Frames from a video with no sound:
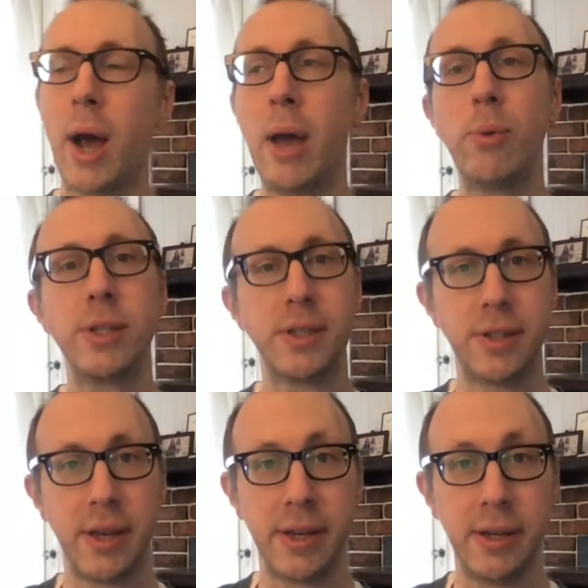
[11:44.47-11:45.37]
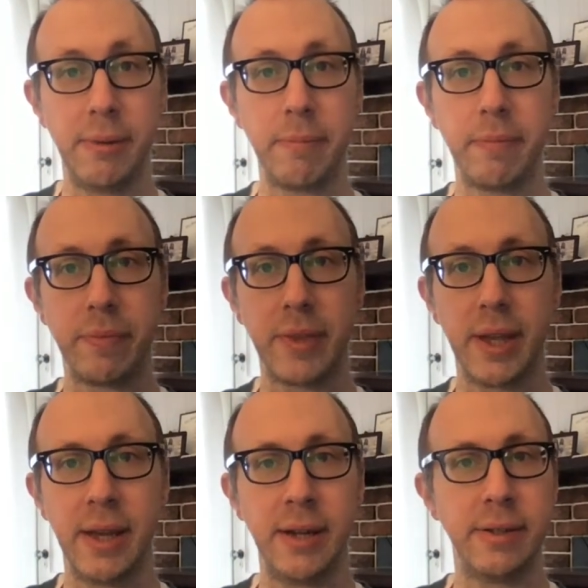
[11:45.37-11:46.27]
would say,
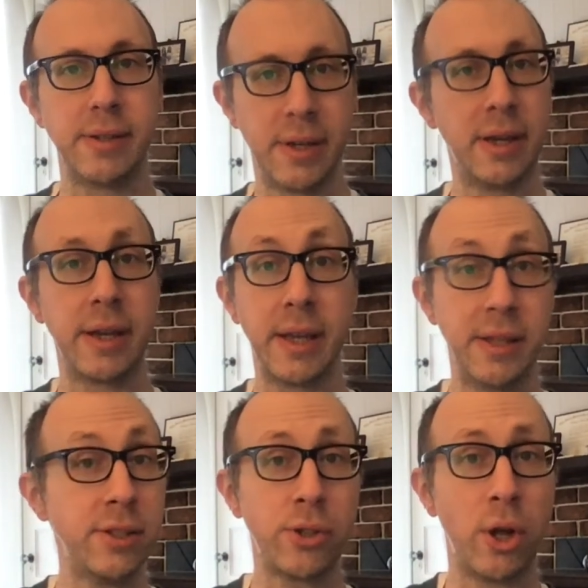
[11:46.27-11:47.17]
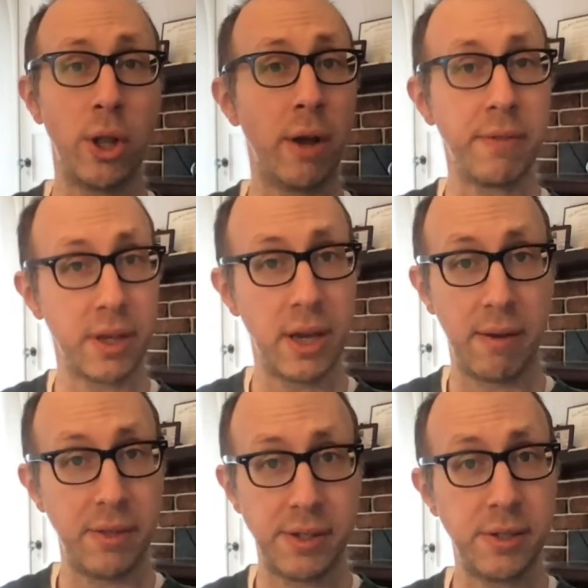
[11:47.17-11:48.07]
and again, this is all off the cuff.
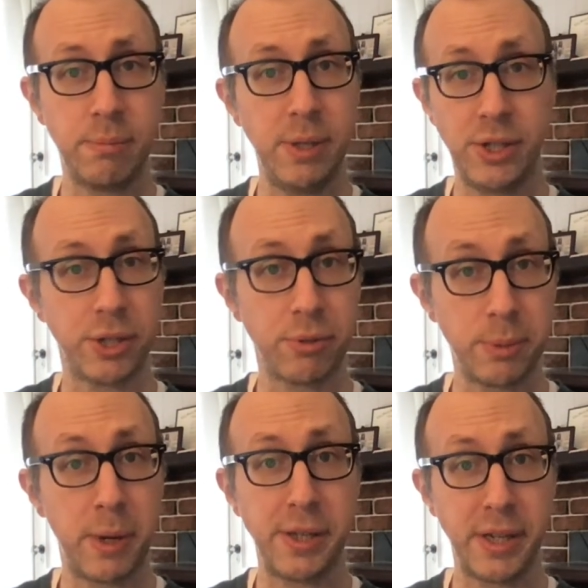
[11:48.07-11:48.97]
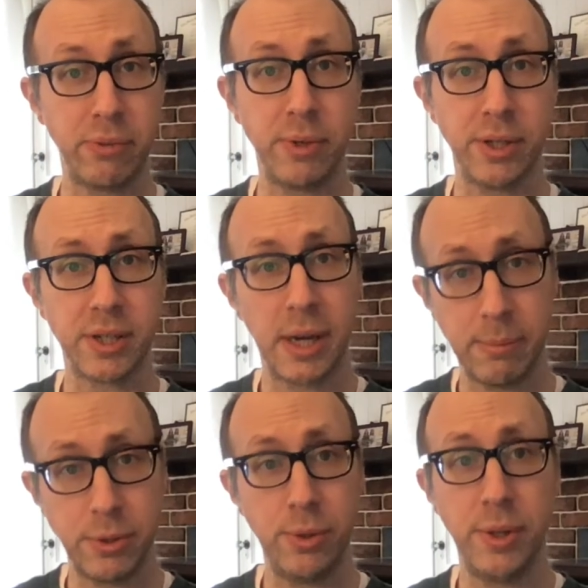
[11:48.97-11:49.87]
This is me just responding in real time
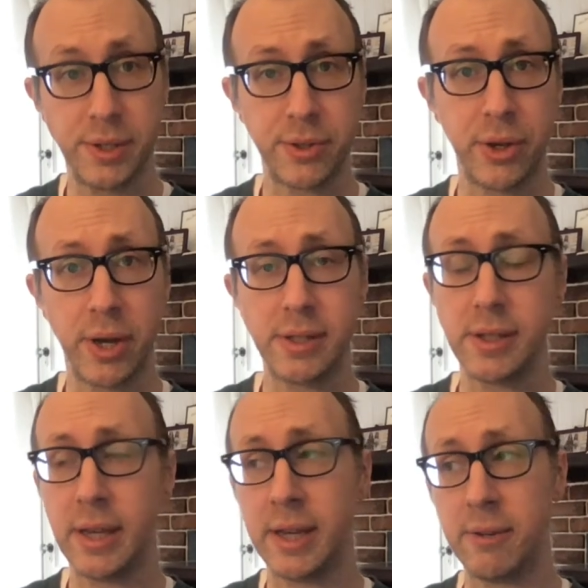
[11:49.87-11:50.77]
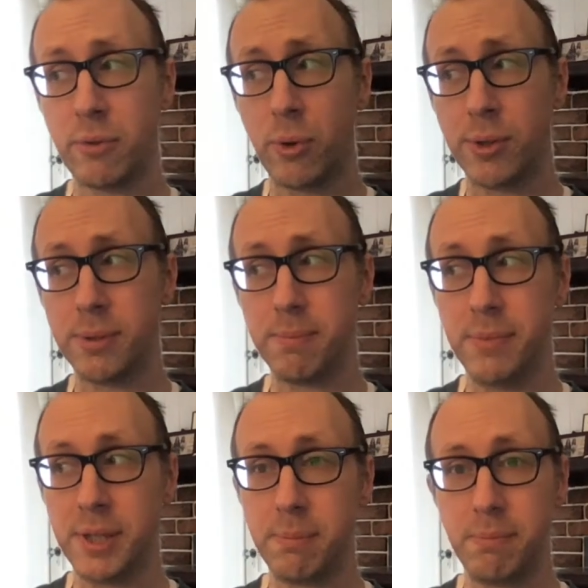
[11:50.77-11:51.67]
to this thought, and of course,
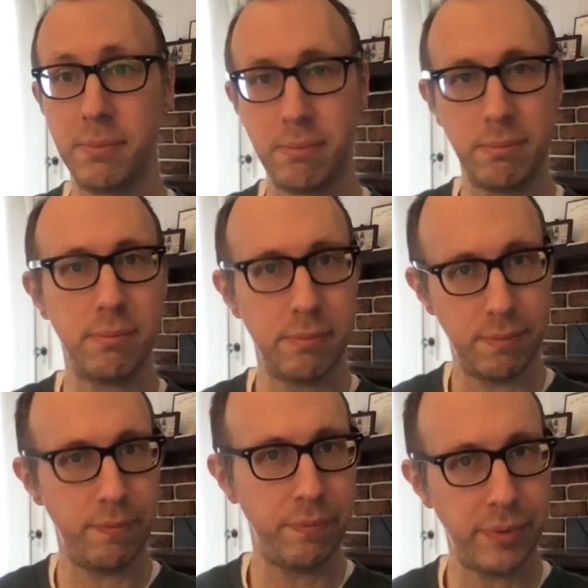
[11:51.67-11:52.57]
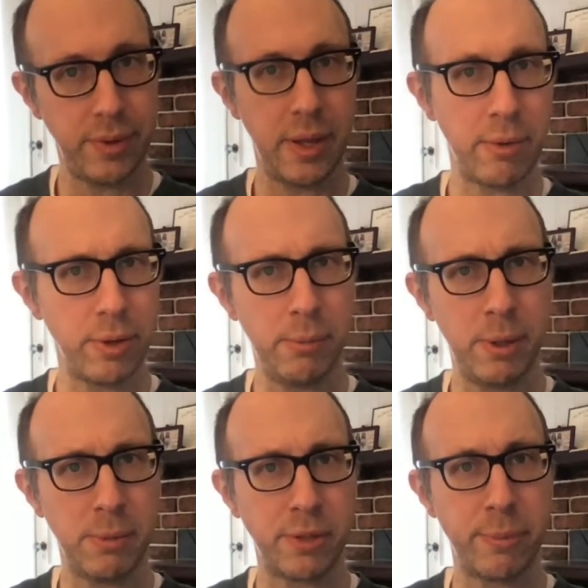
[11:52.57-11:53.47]
this not really being
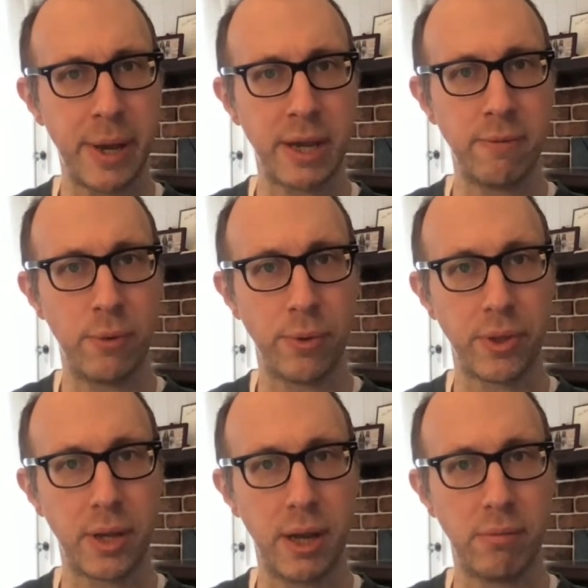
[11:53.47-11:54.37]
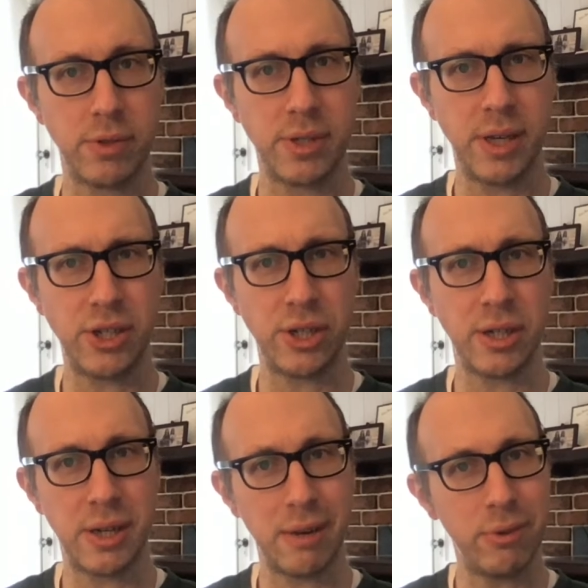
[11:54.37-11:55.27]
much of a back and forth
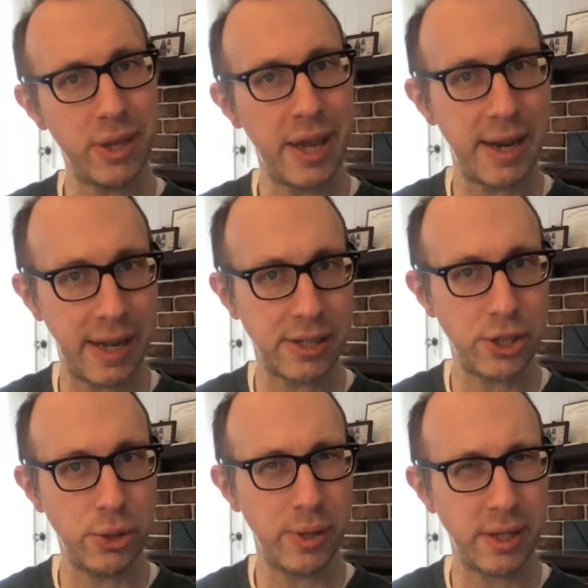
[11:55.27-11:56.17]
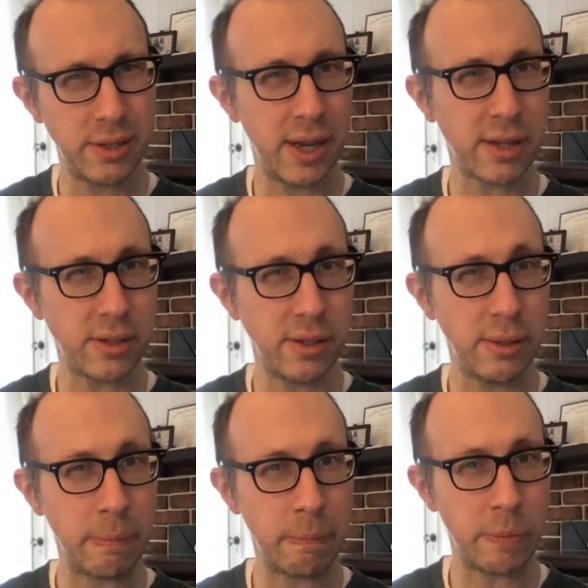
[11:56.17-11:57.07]
conversation. I really can't ask you exactly
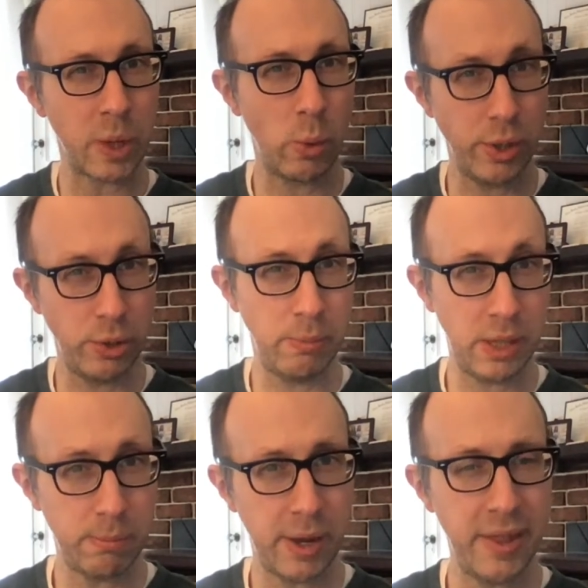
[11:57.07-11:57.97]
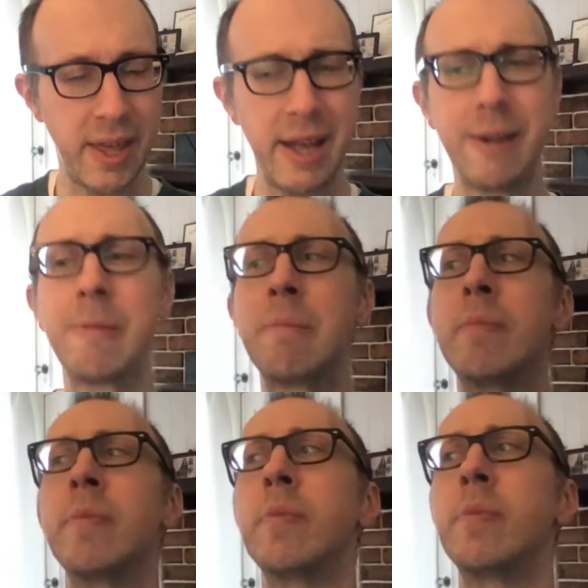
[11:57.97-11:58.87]
what you mean by that,
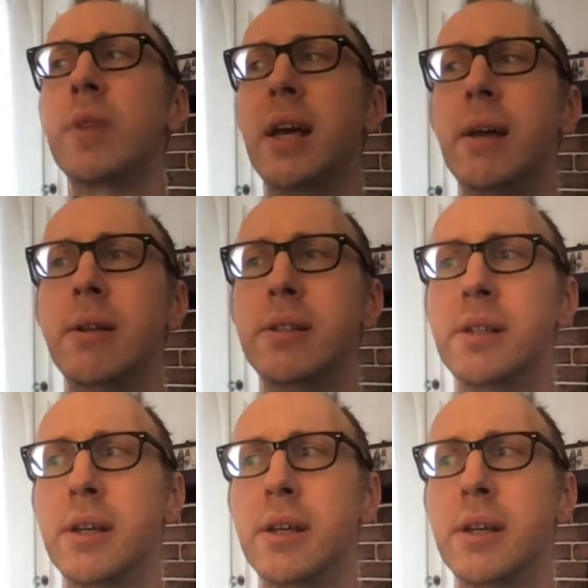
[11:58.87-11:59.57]
and